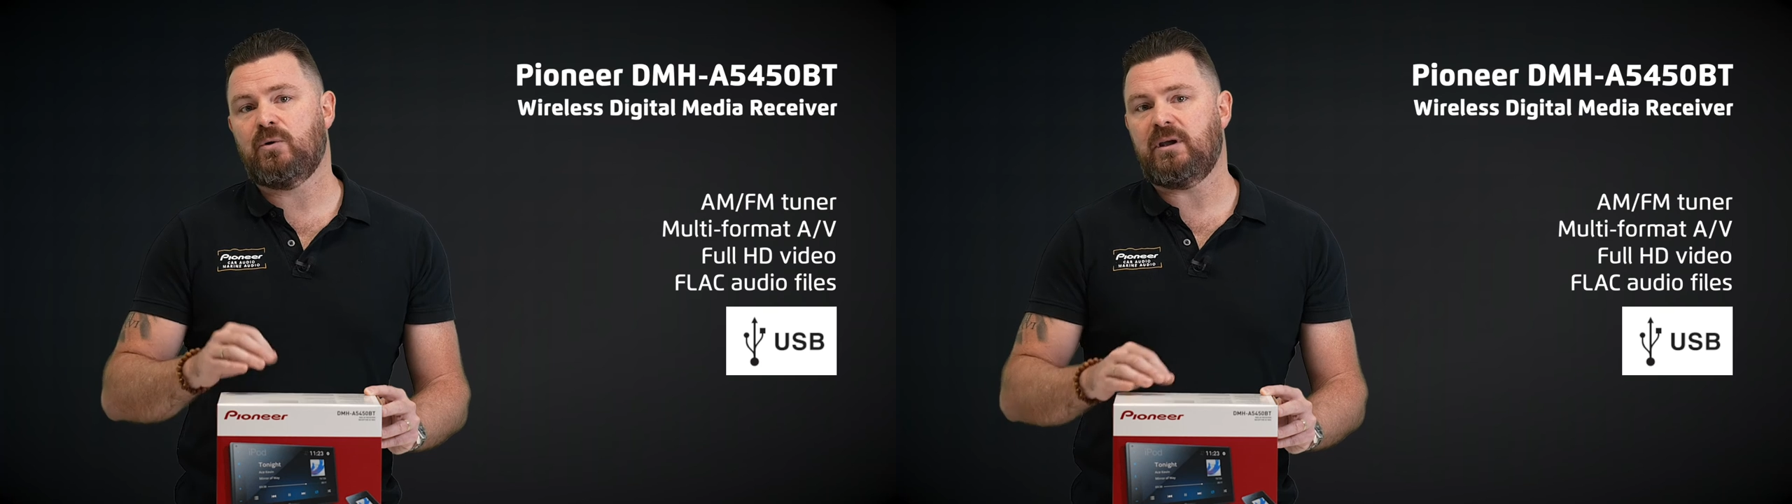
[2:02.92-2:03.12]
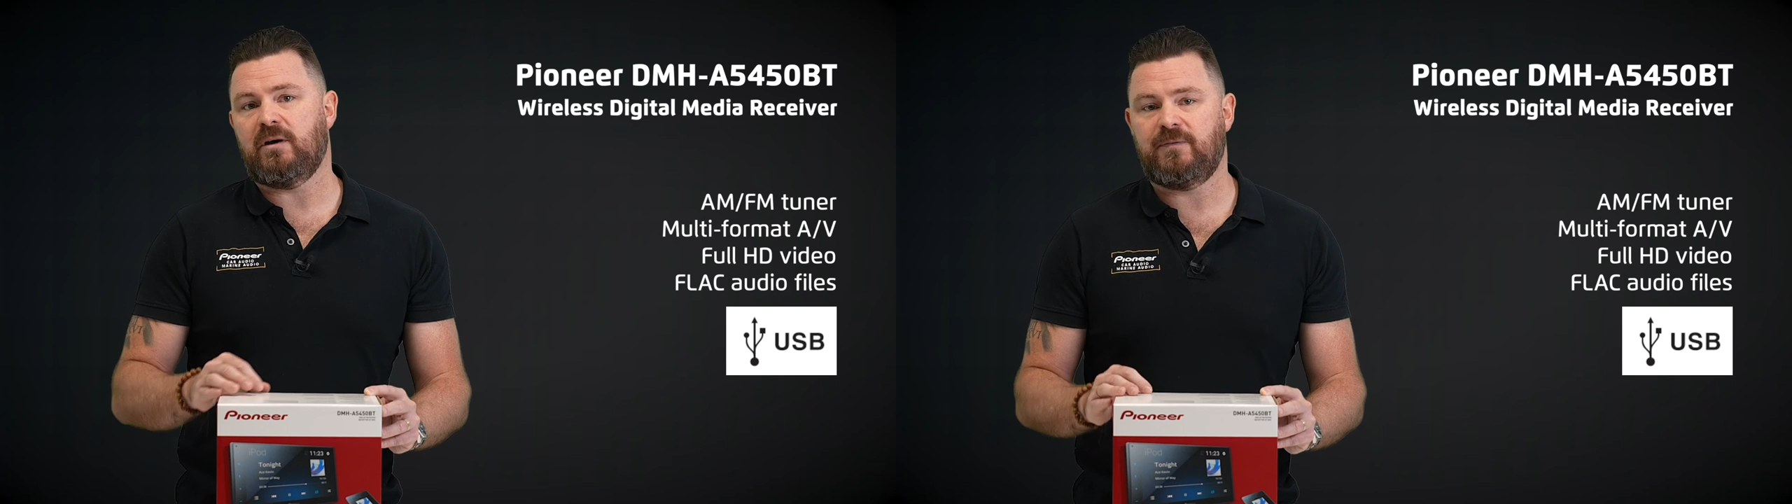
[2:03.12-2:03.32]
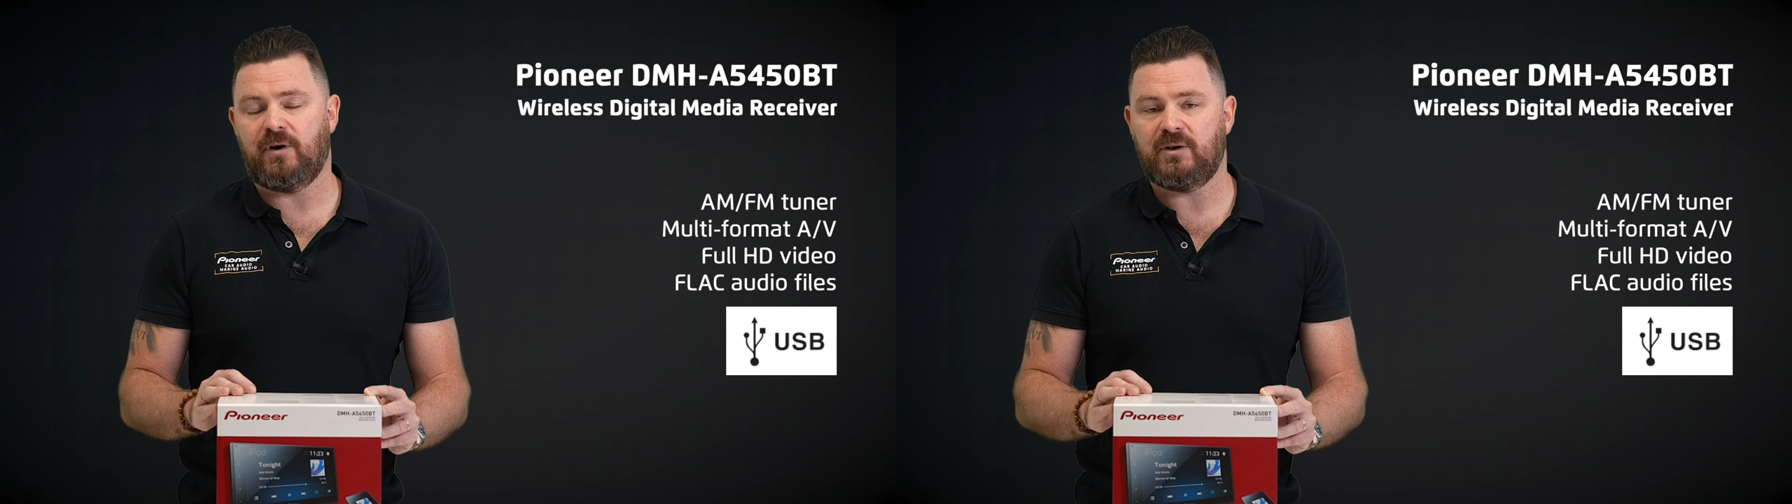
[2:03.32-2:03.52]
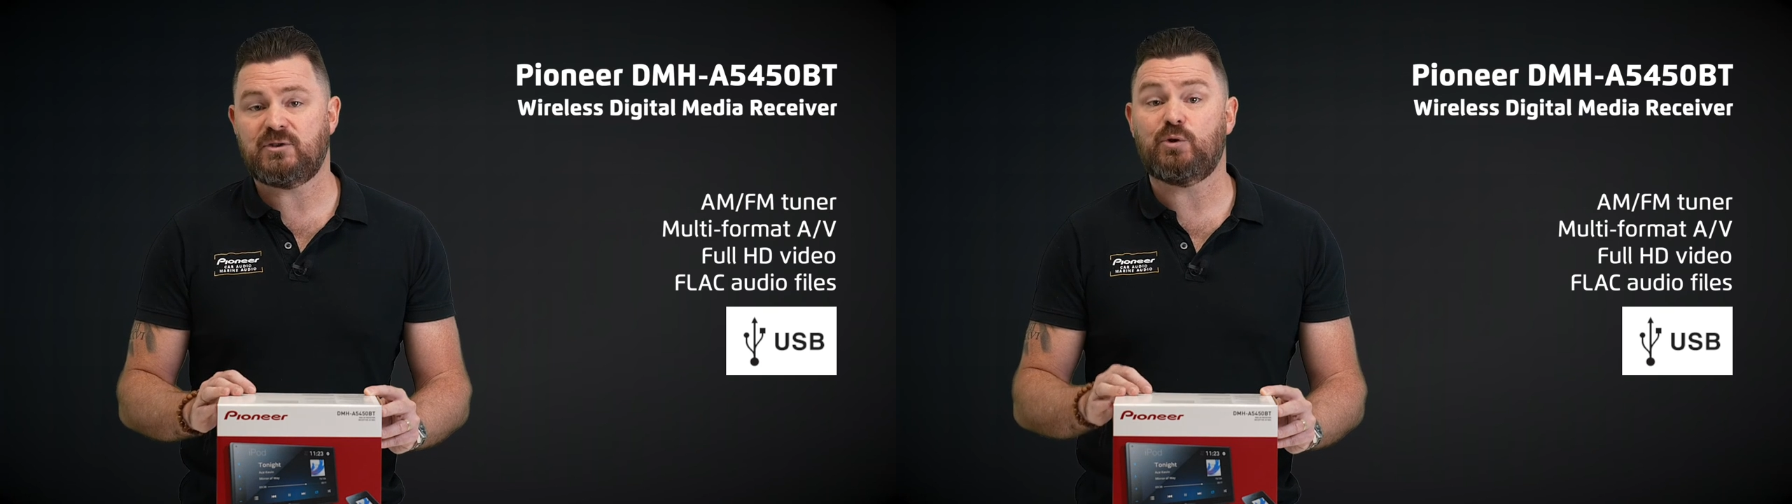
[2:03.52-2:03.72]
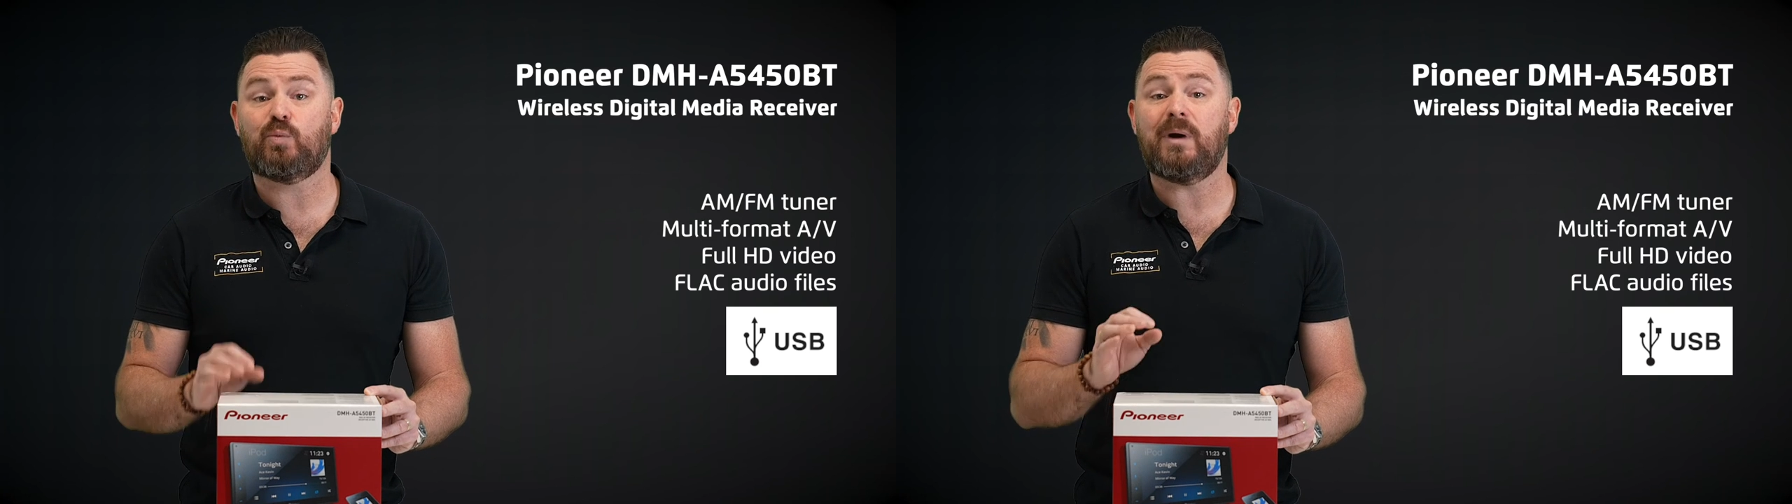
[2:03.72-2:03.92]
audio files
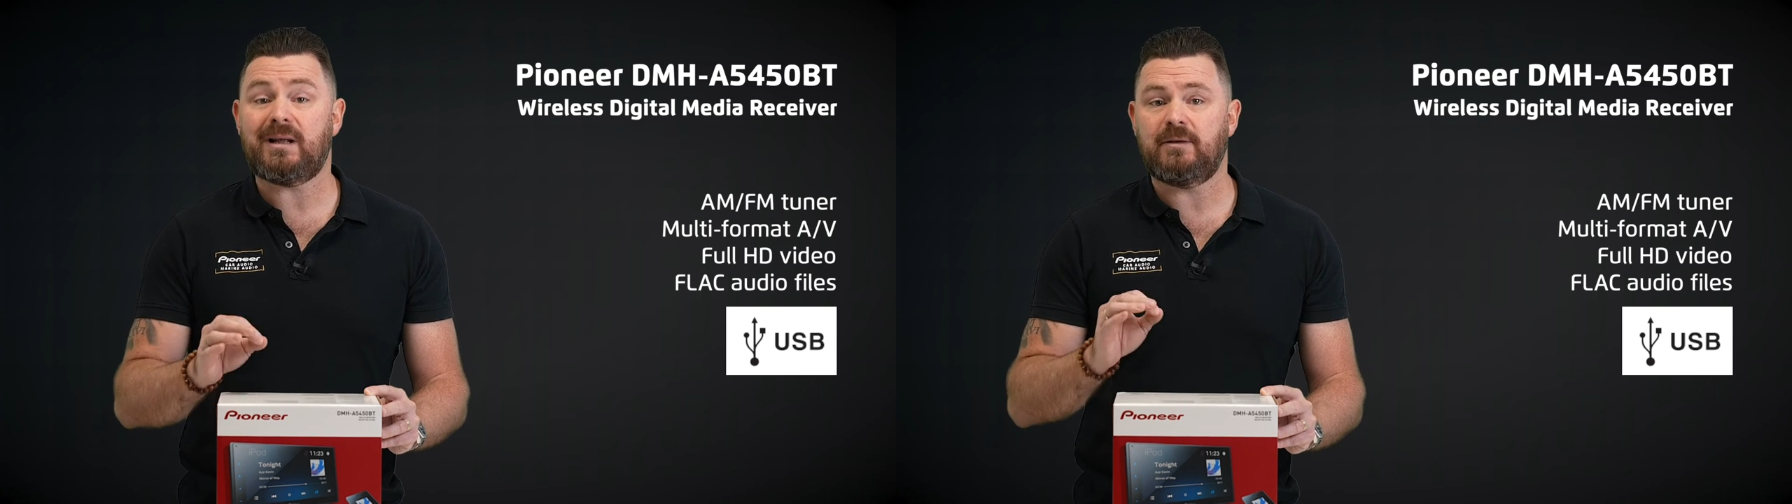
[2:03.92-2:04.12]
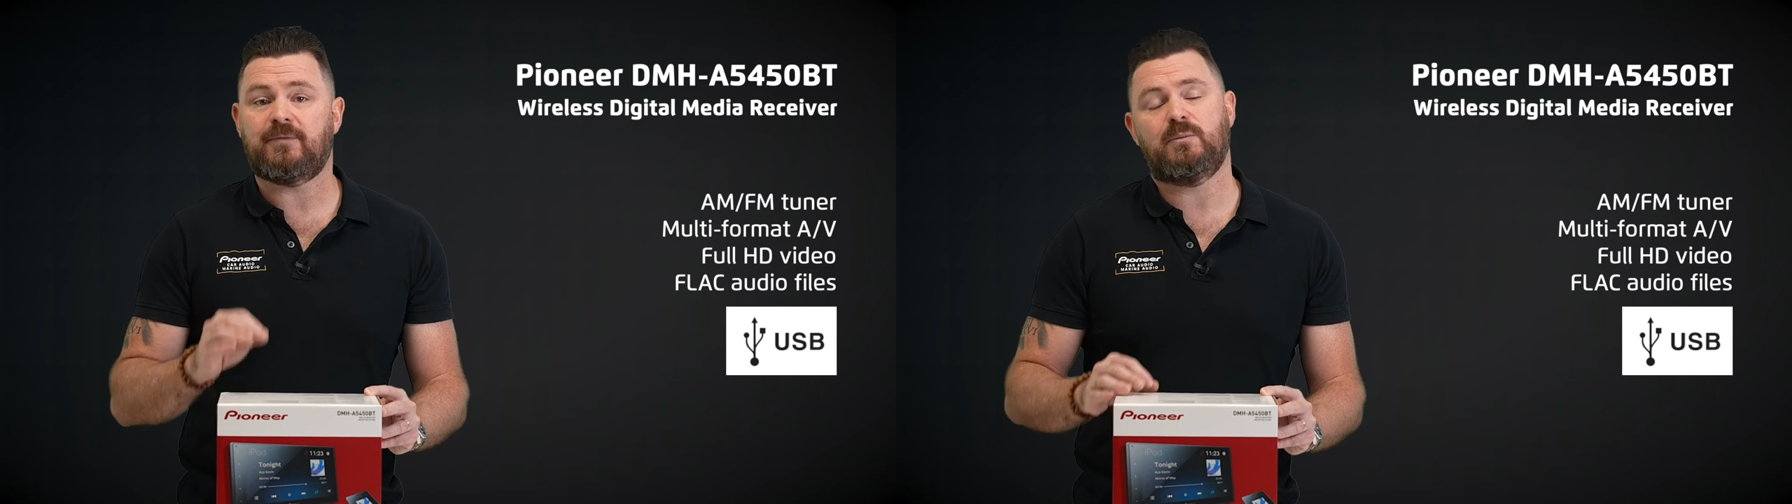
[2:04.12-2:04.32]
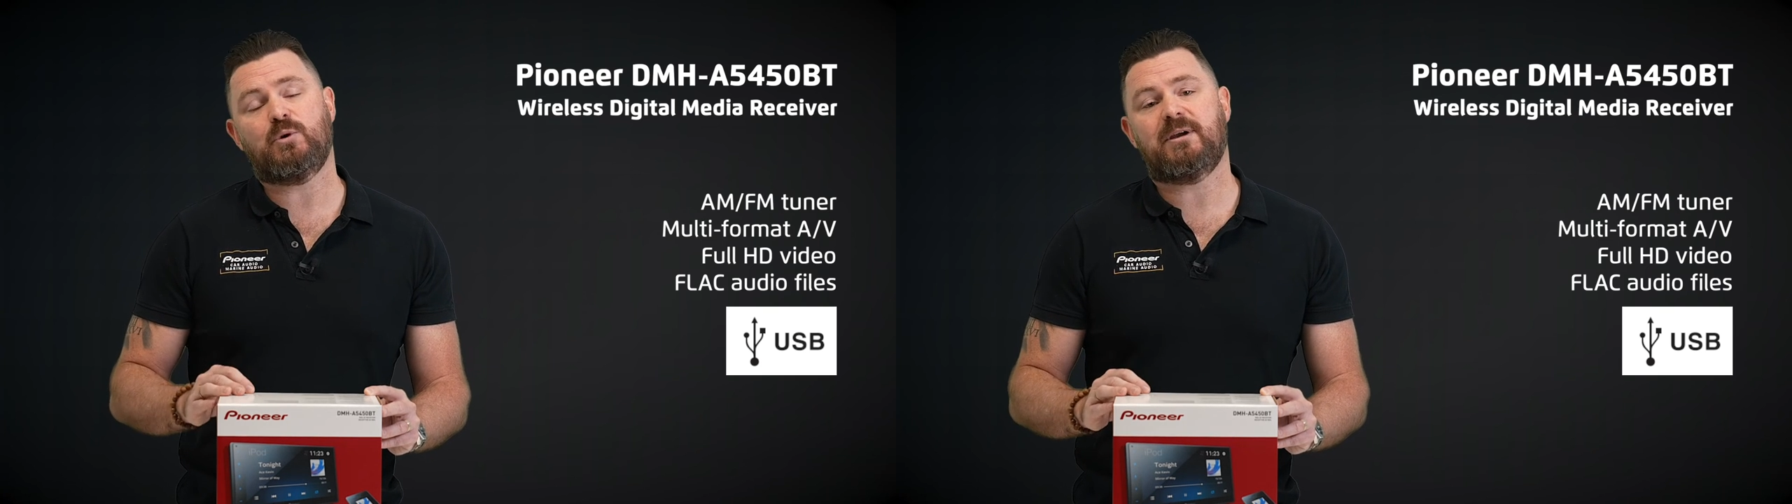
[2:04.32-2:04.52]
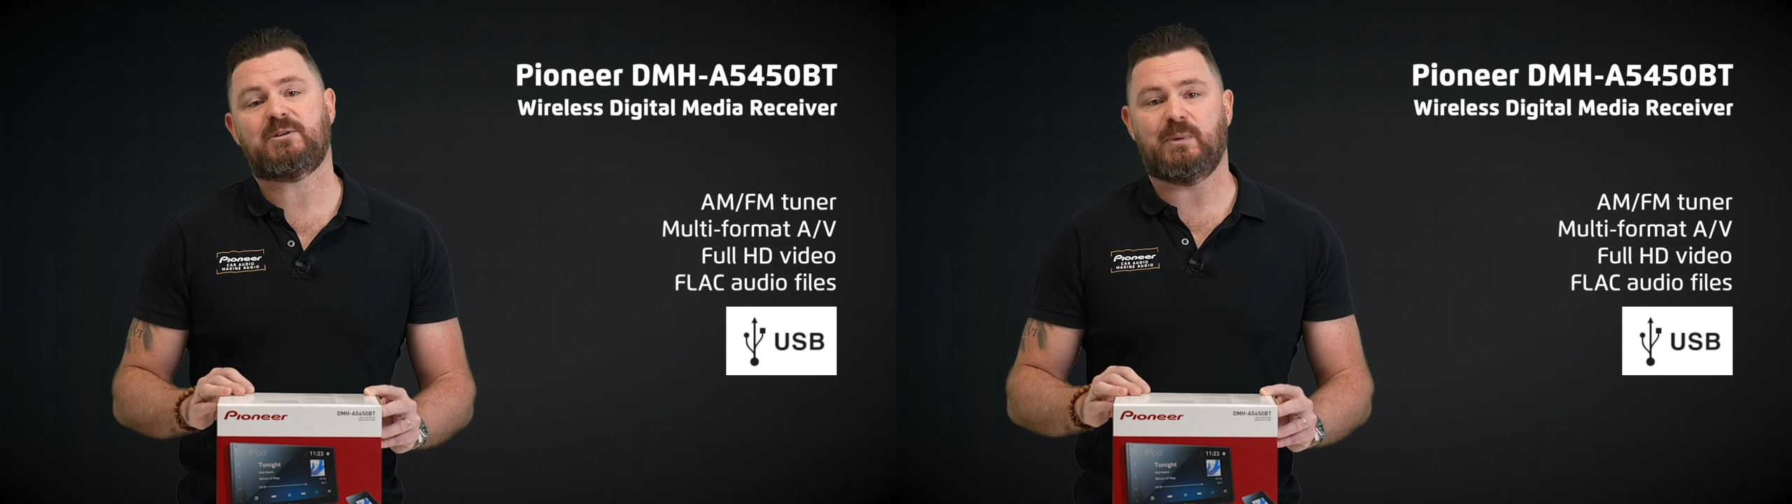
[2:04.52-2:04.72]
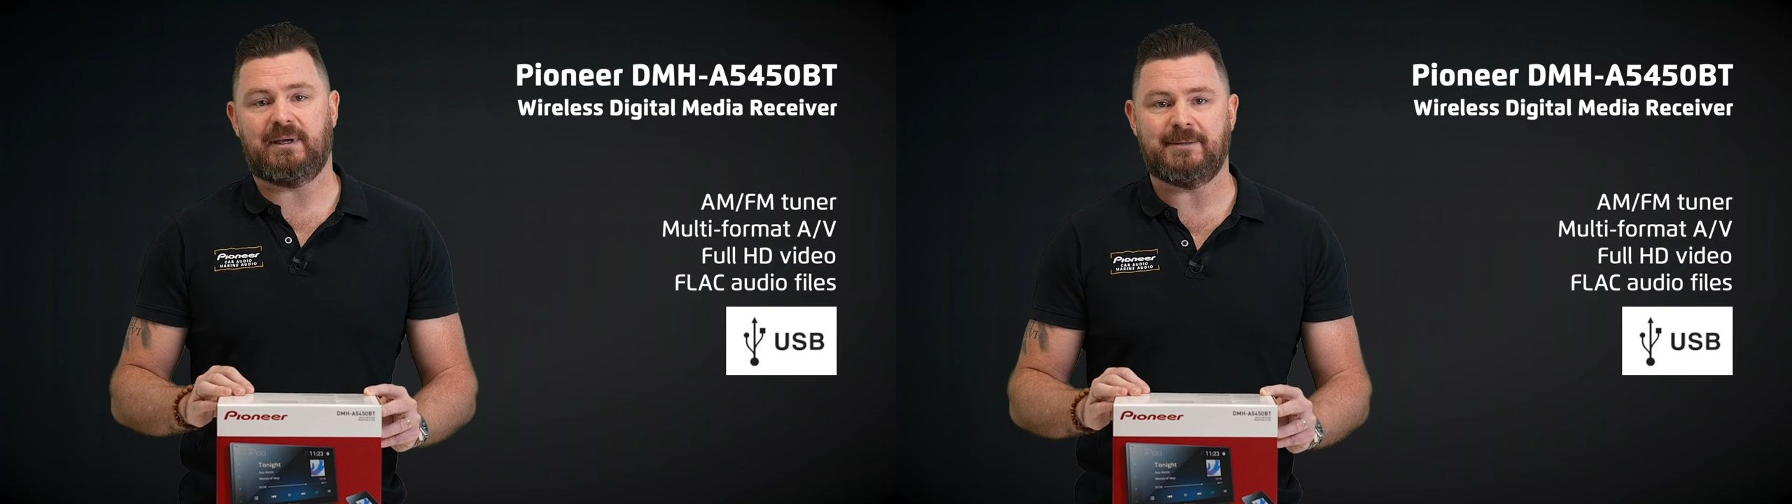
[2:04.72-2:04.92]
directly from
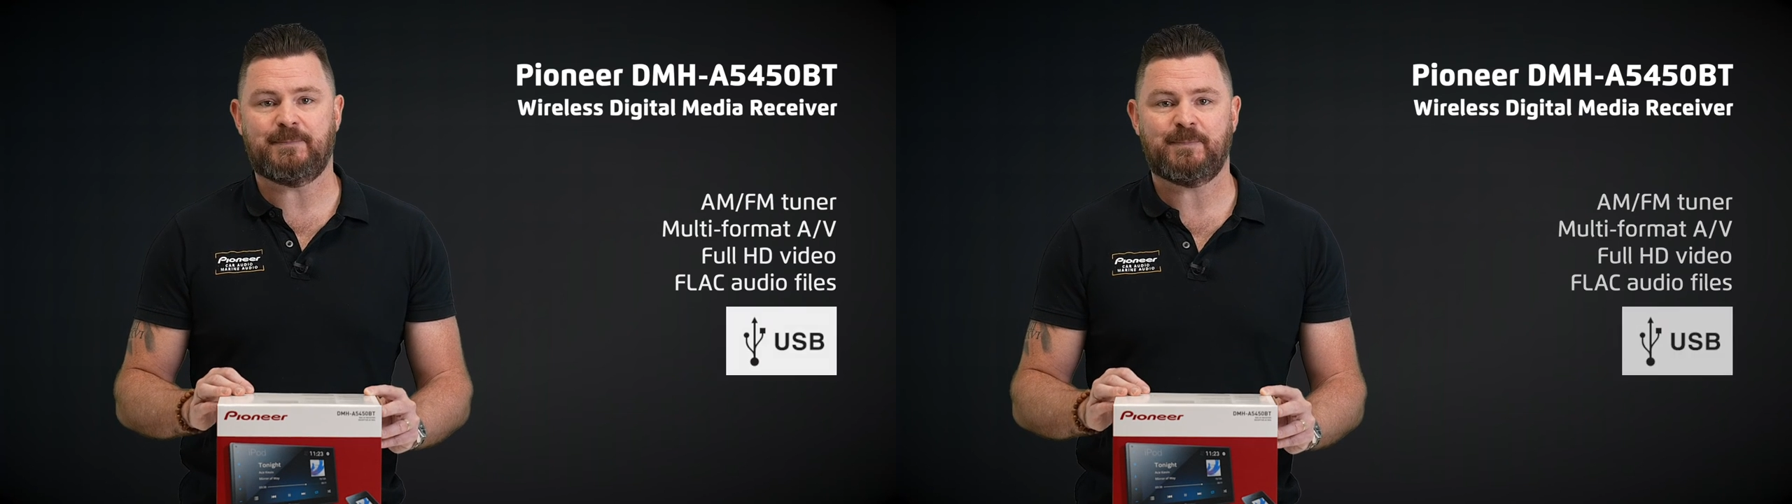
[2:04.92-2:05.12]
USB.